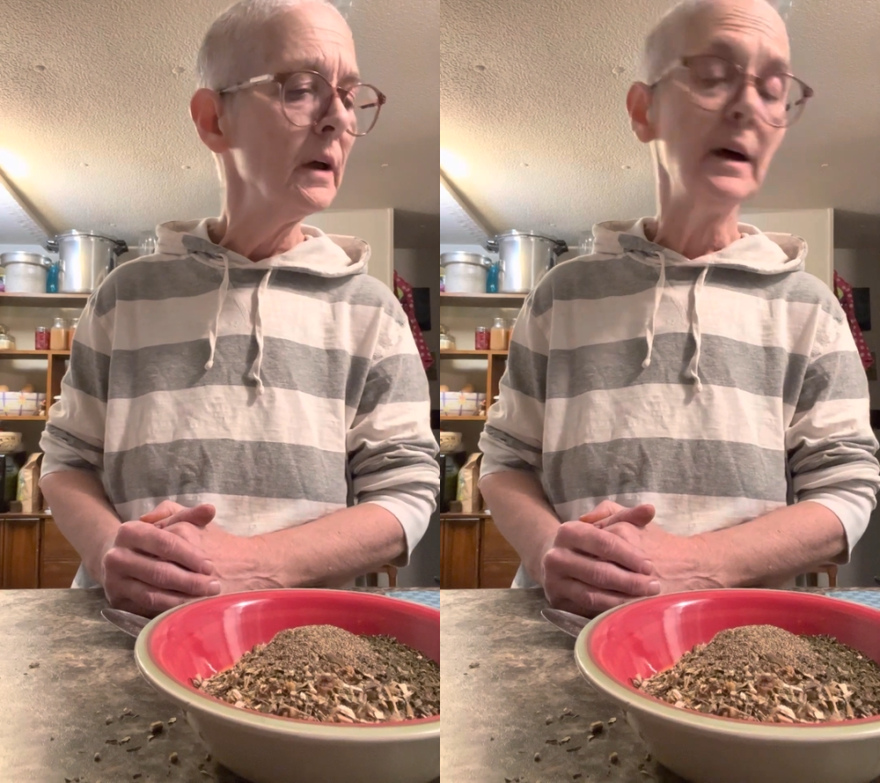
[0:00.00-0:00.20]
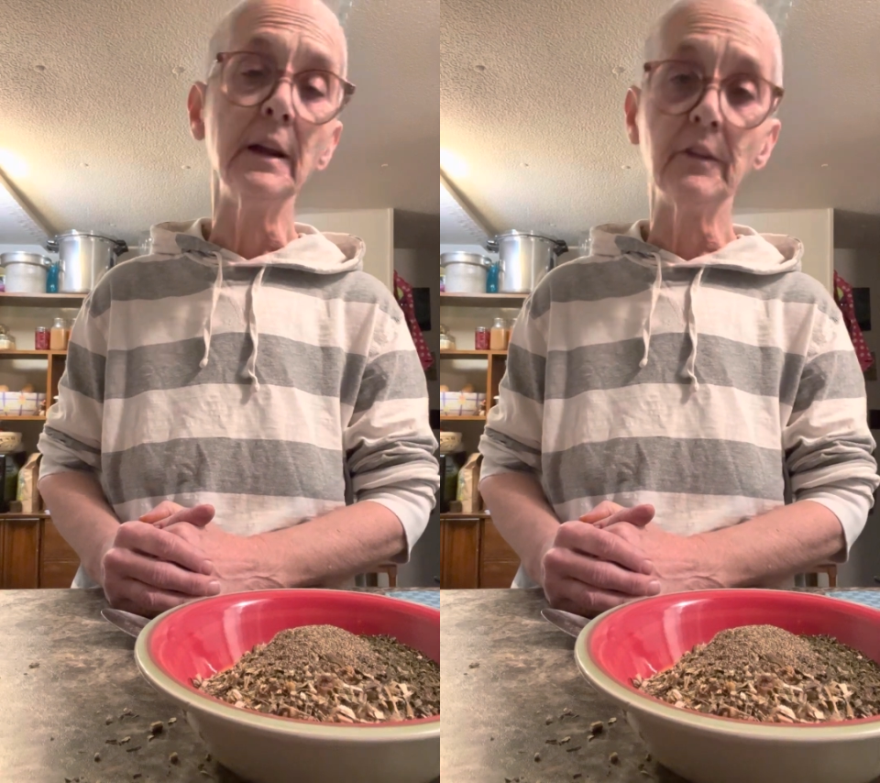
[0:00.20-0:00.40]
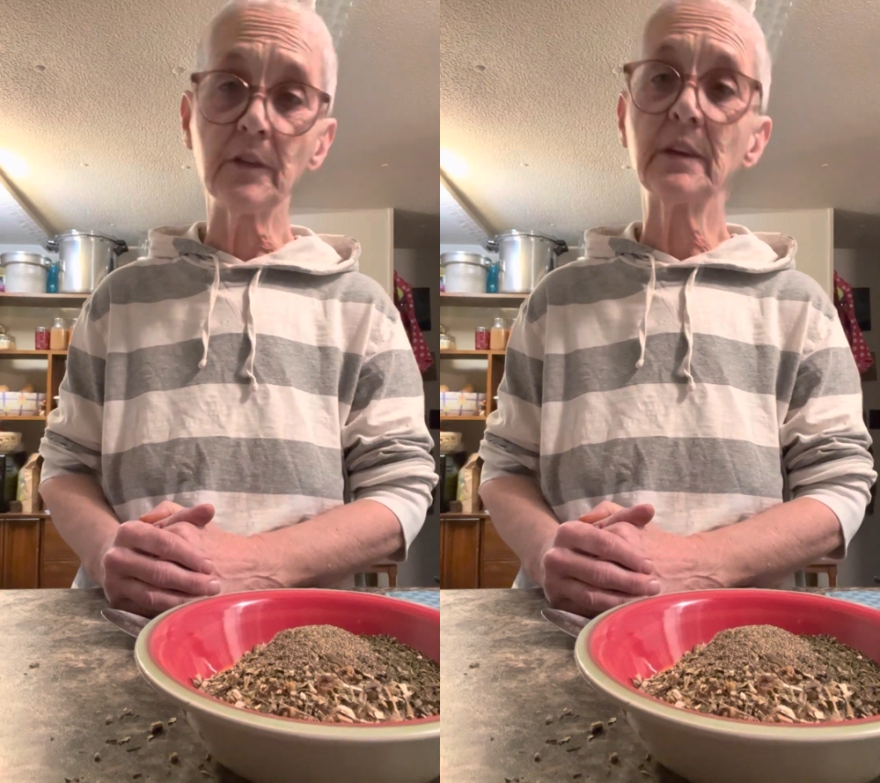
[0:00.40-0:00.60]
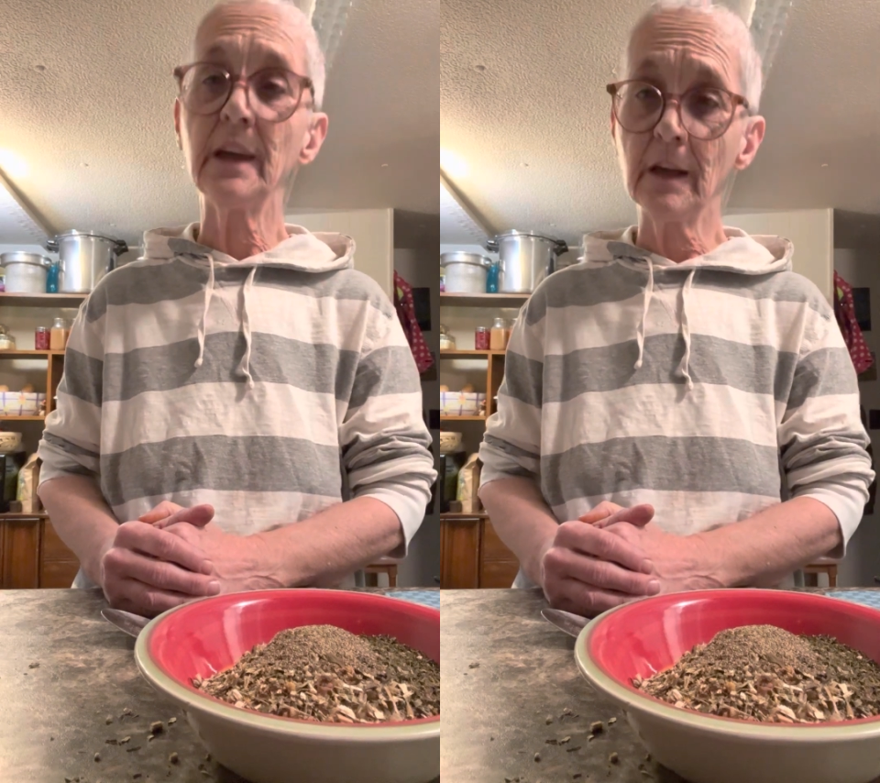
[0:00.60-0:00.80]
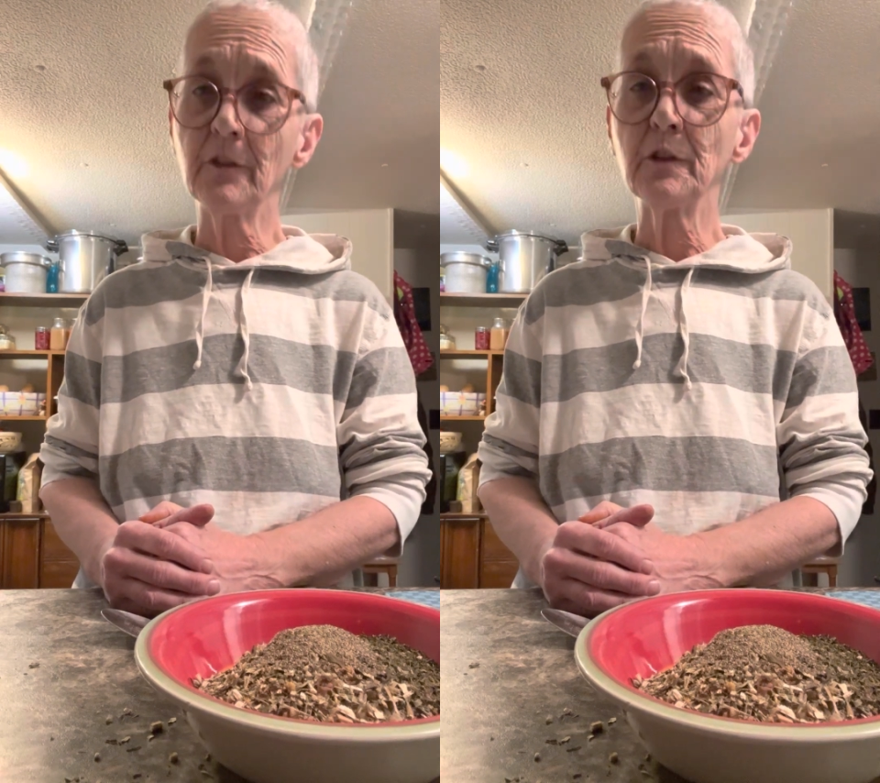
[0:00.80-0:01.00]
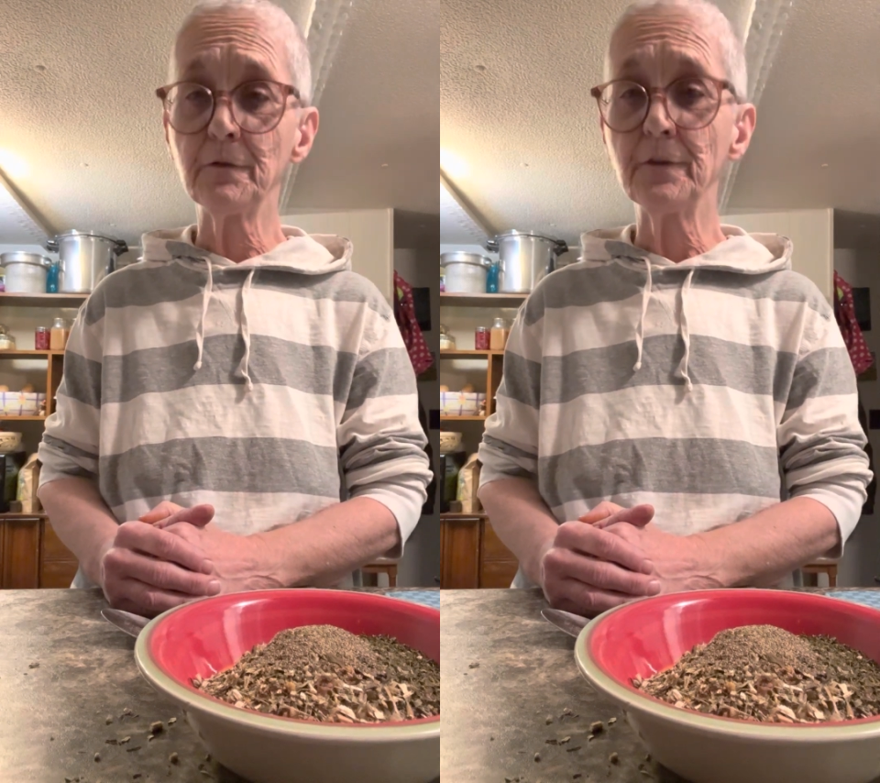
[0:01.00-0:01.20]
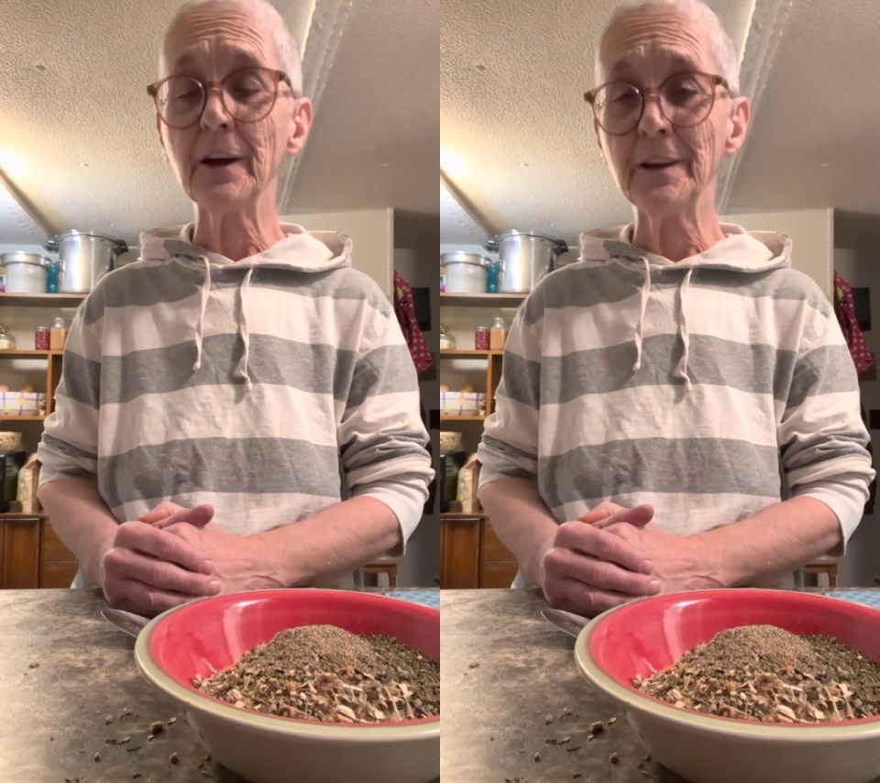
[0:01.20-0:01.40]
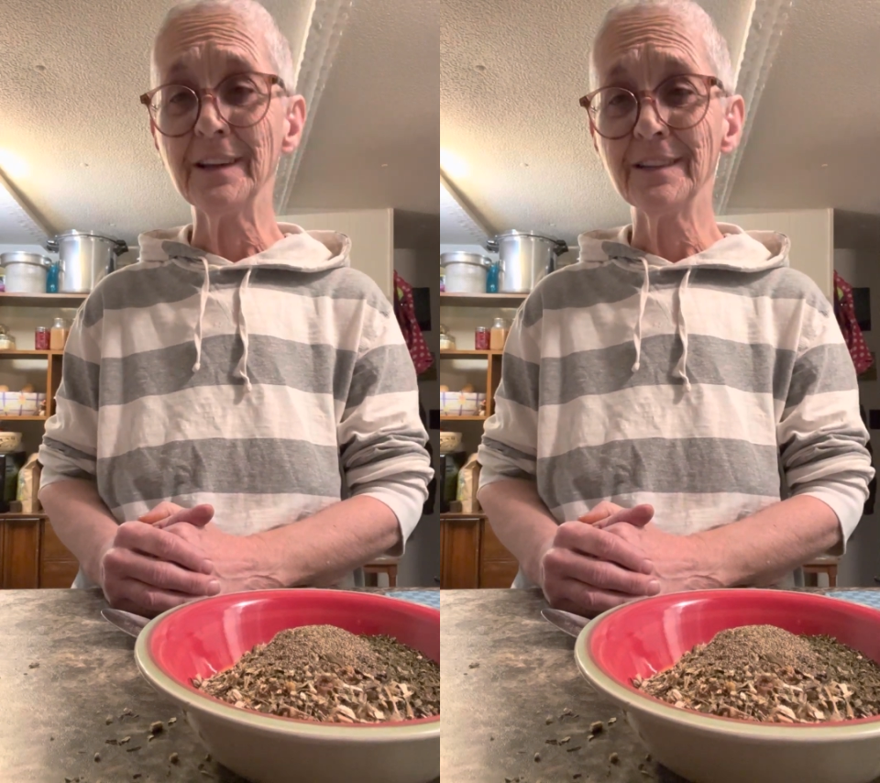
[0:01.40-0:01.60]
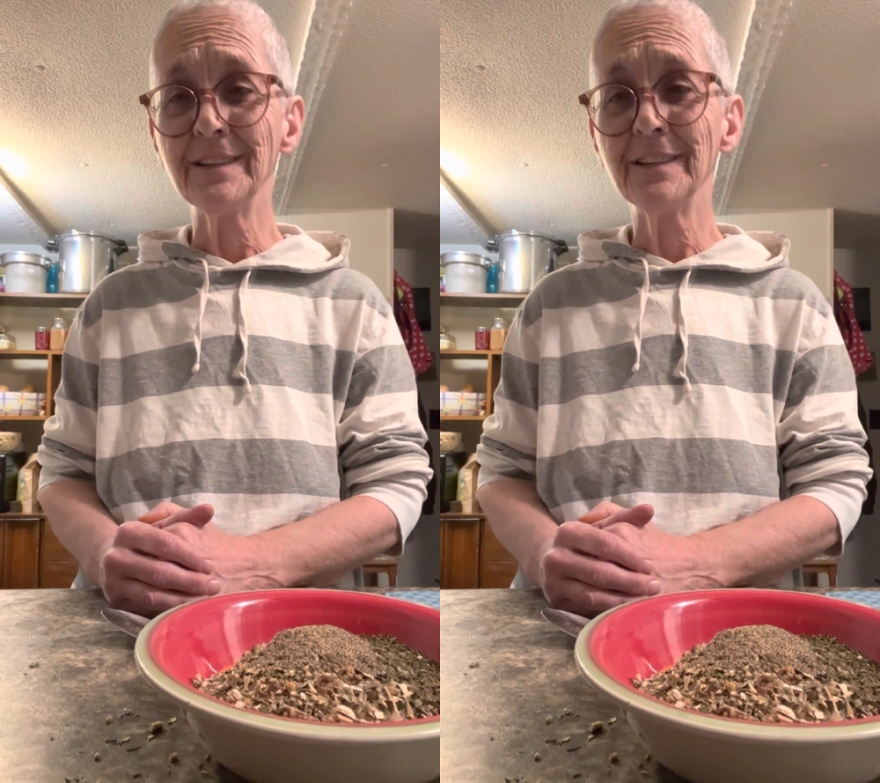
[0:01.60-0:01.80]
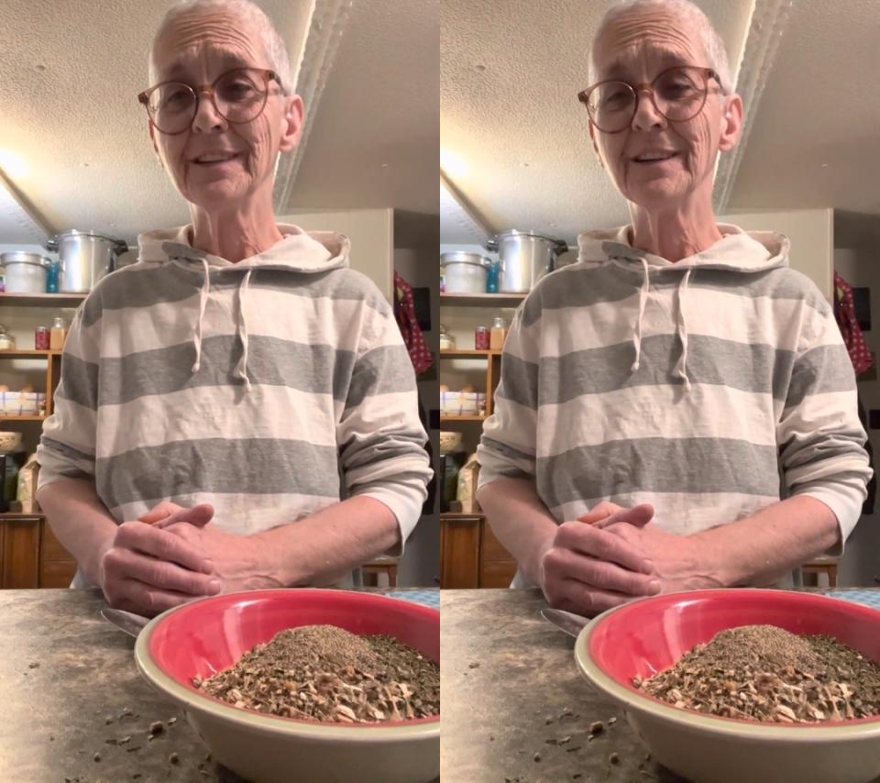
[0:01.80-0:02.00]
and it's a cancer-fighting
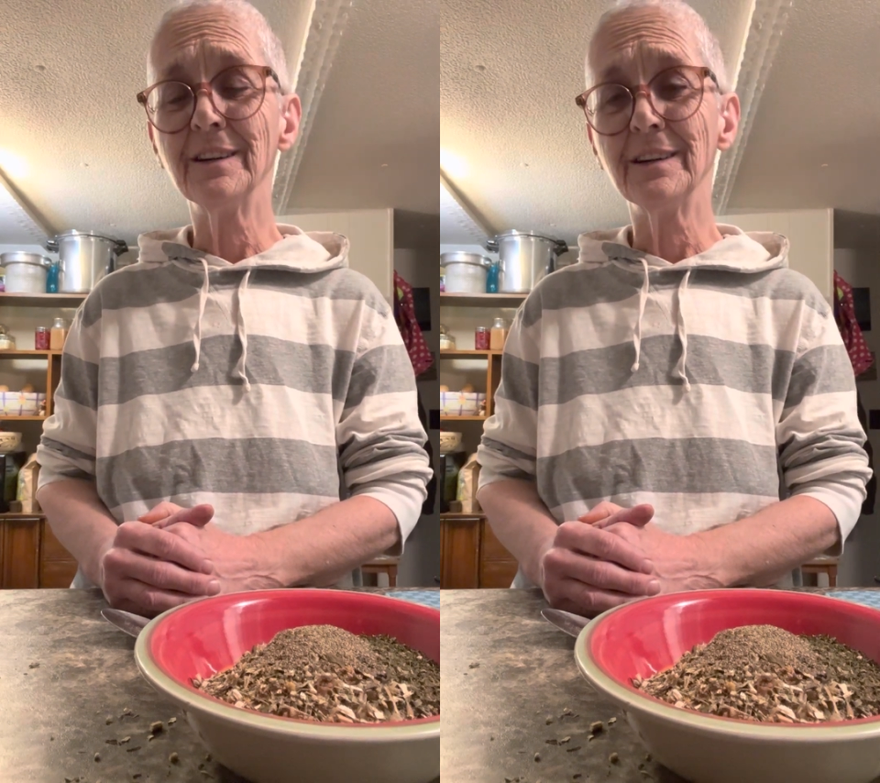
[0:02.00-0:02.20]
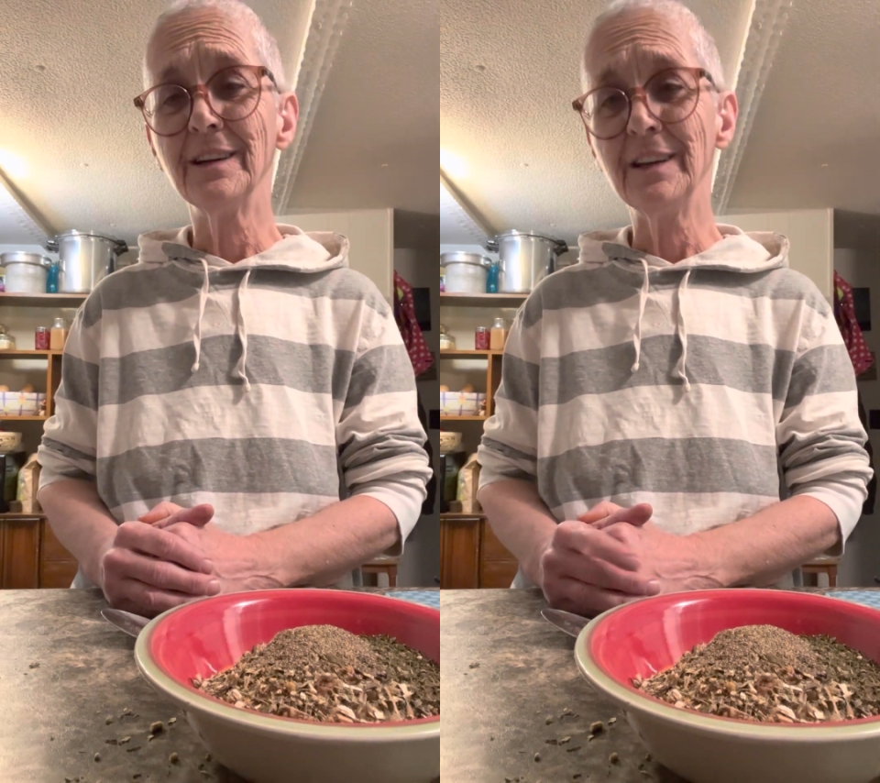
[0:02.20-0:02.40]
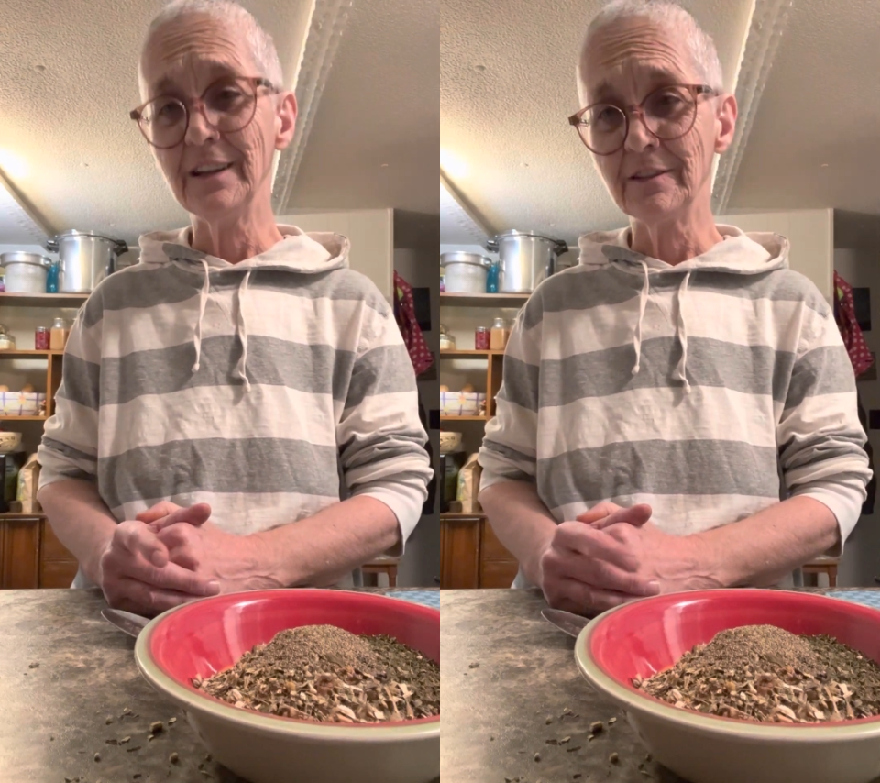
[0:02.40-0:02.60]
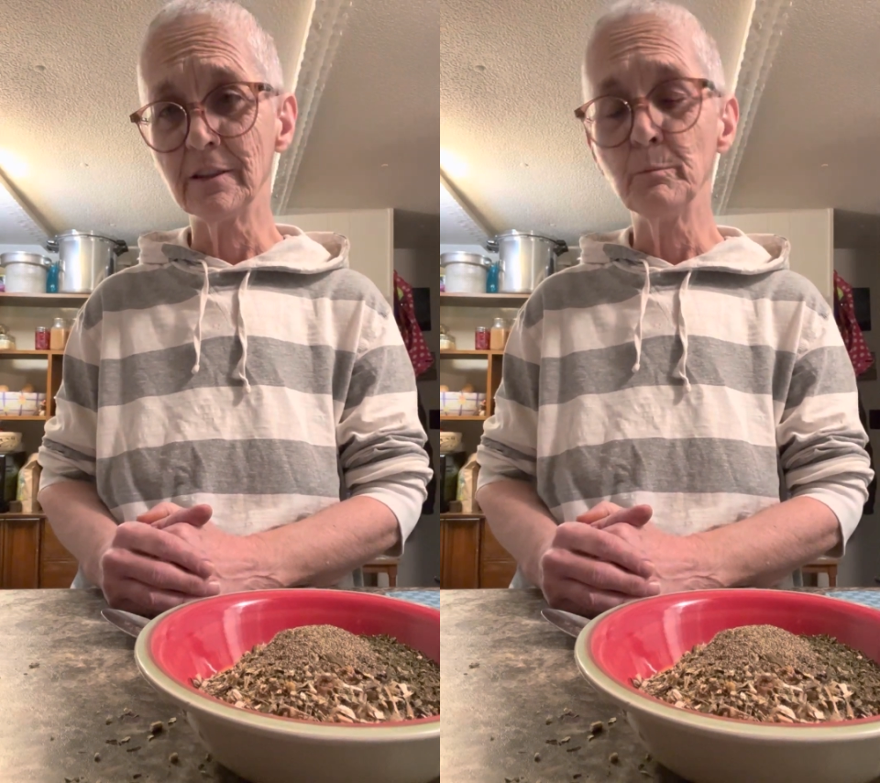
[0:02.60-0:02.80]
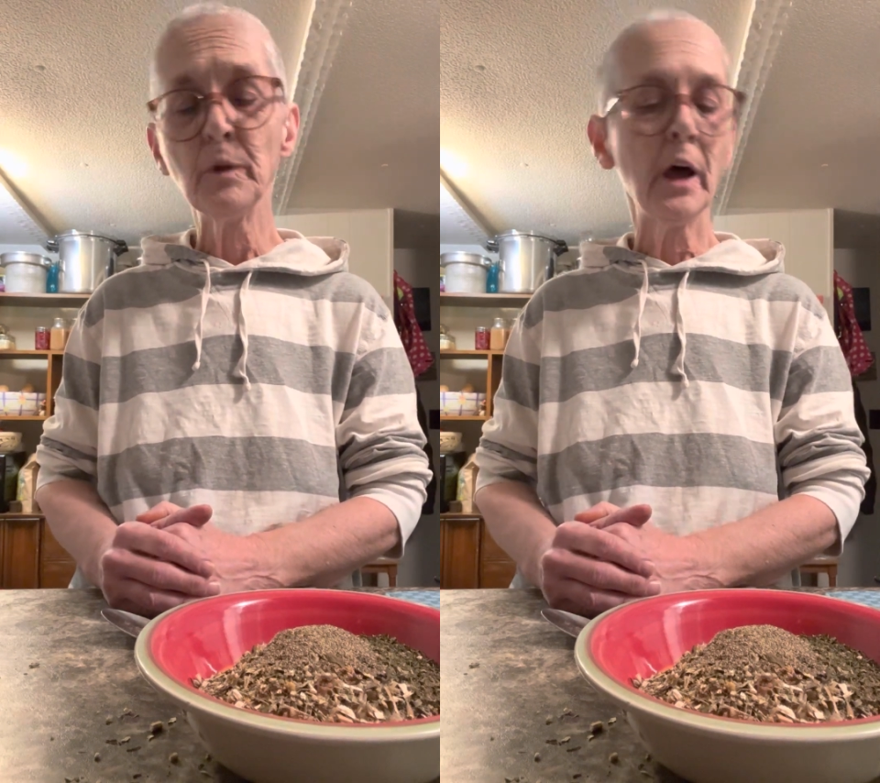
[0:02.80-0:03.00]
agent.